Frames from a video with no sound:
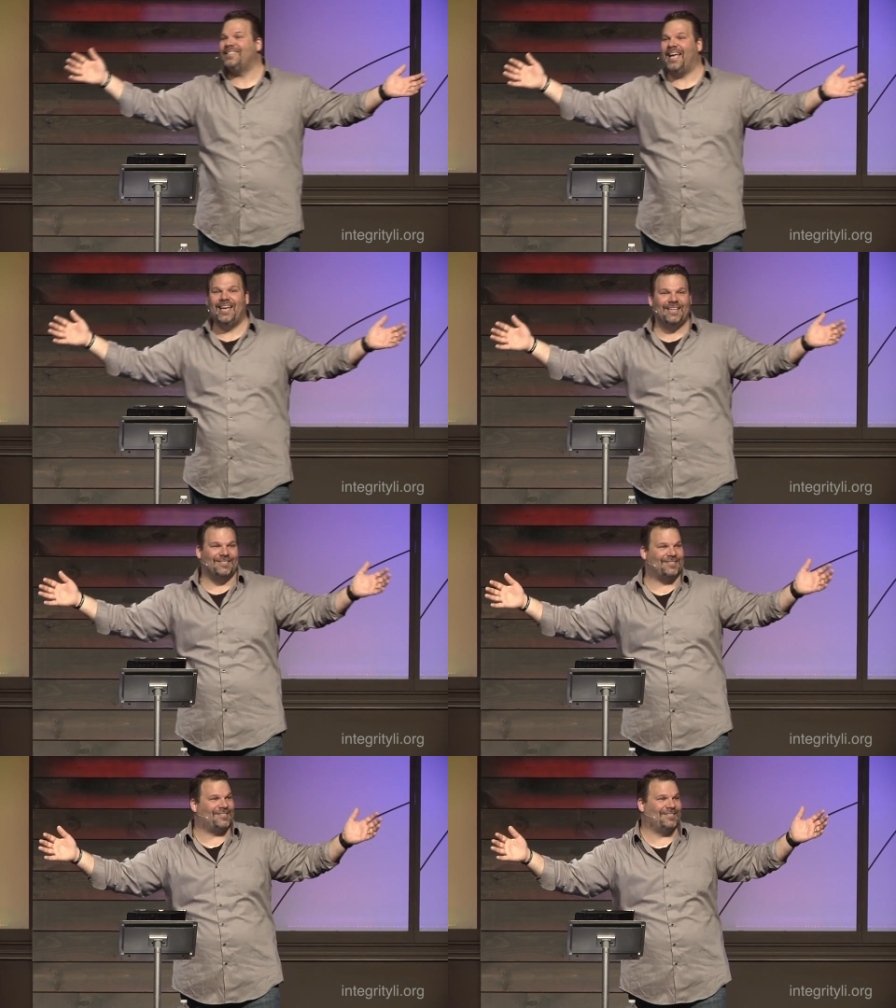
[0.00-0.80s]

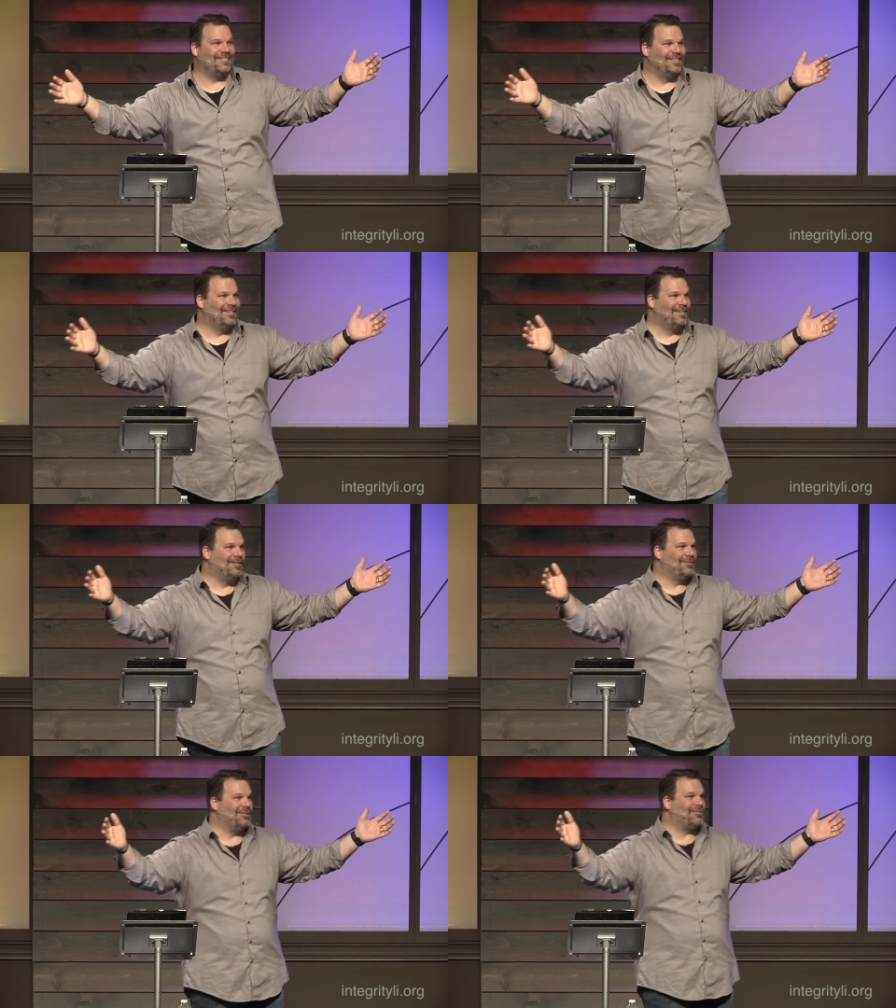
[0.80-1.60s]
days
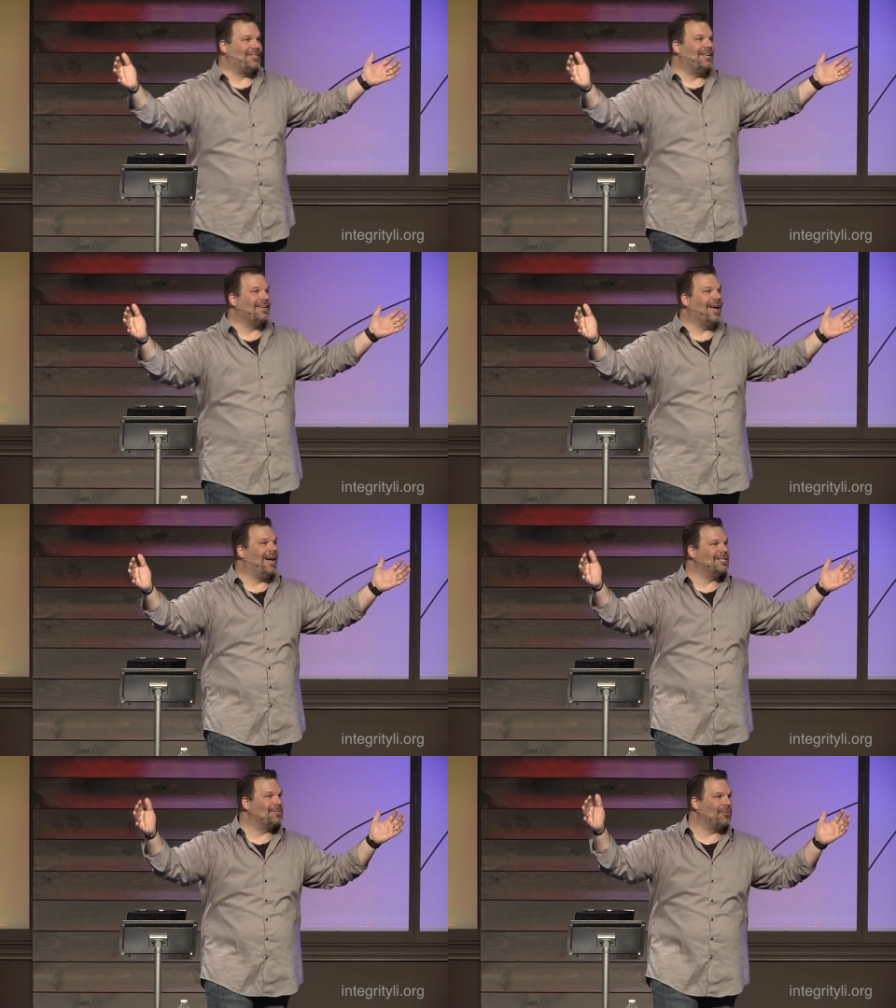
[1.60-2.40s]
to sing
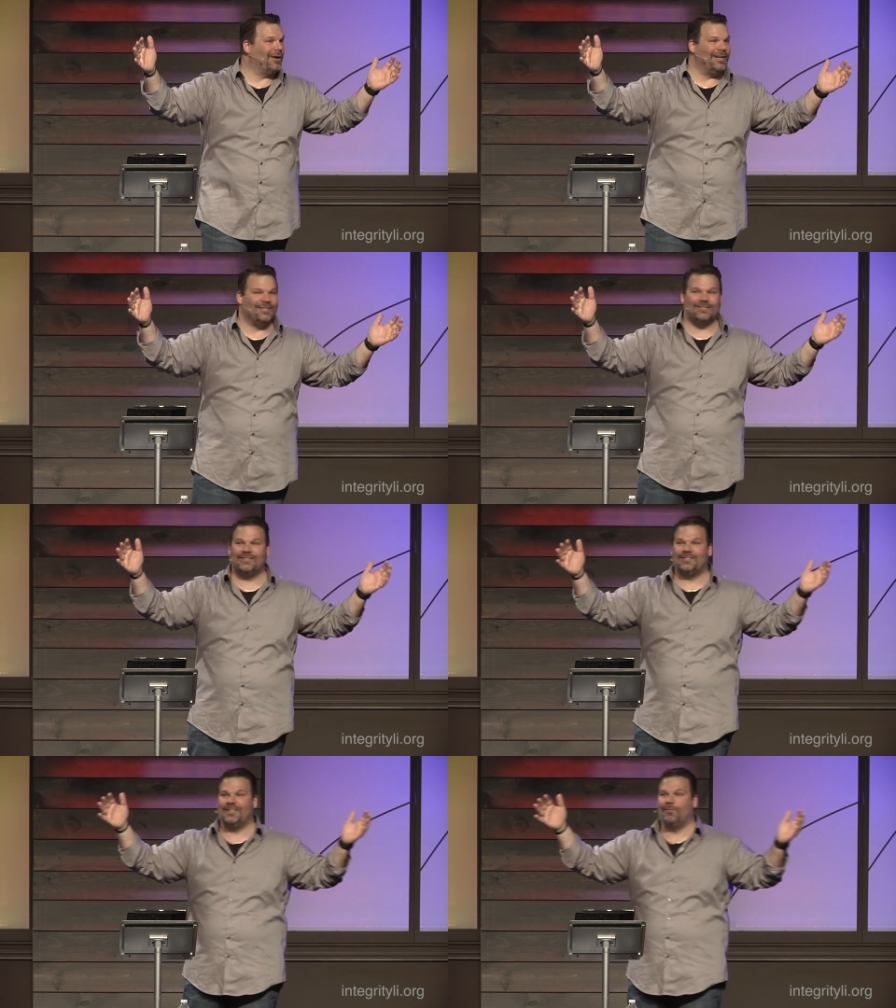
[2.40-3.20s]
God's
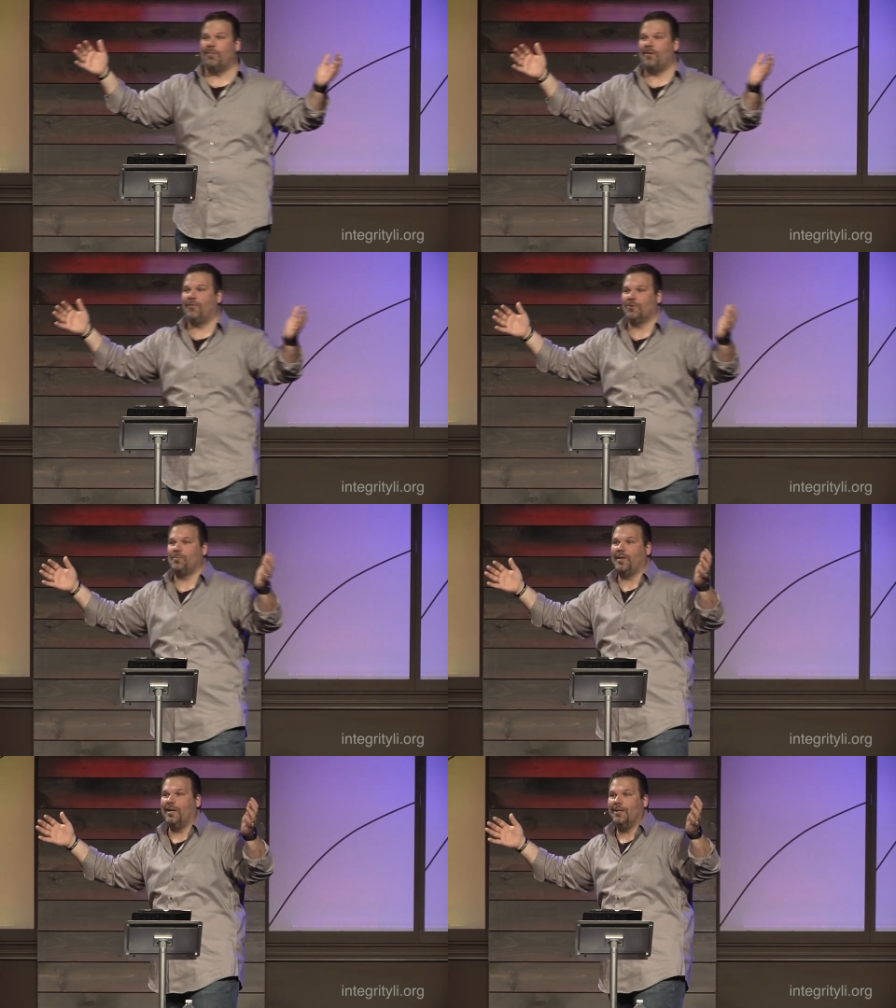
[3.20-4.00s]
praise than when we first
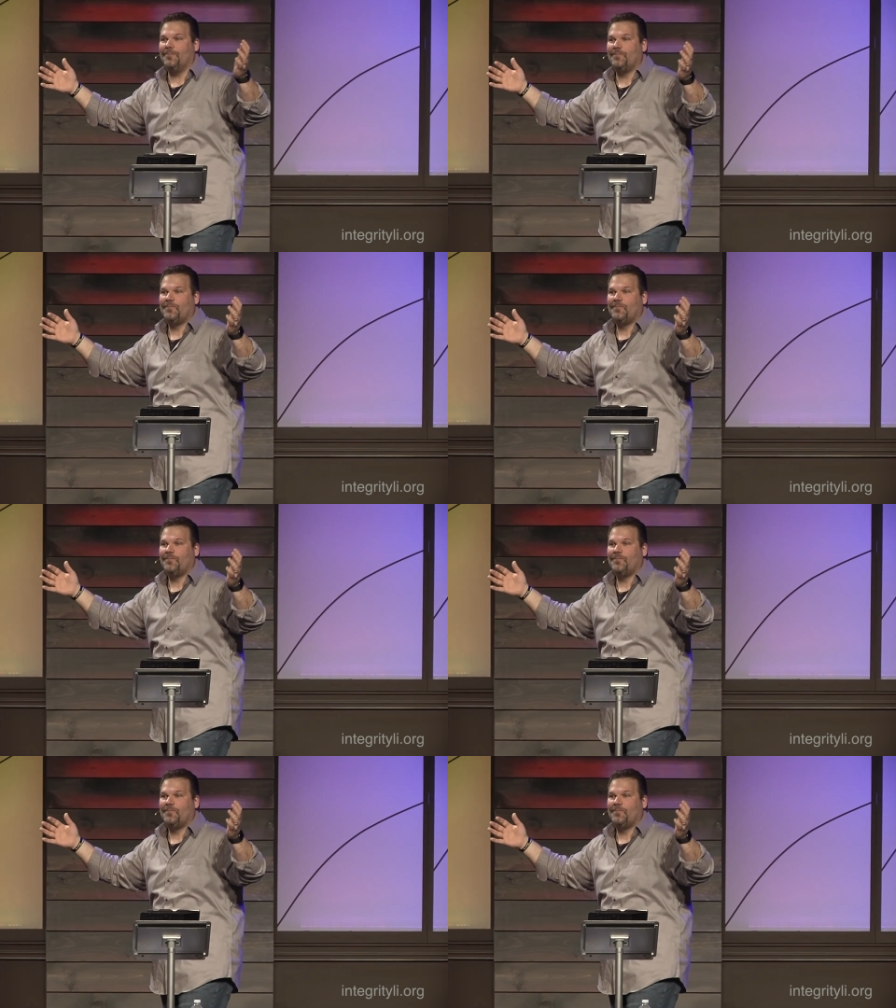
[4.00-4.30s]
begun.